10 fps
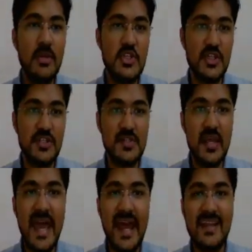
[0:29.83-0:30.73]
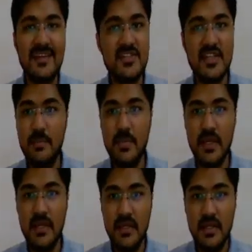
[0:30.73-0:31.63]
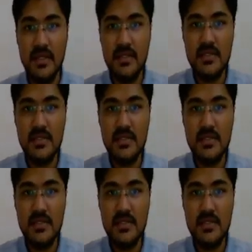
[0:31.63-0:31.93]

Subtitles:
all measures at s.t.p.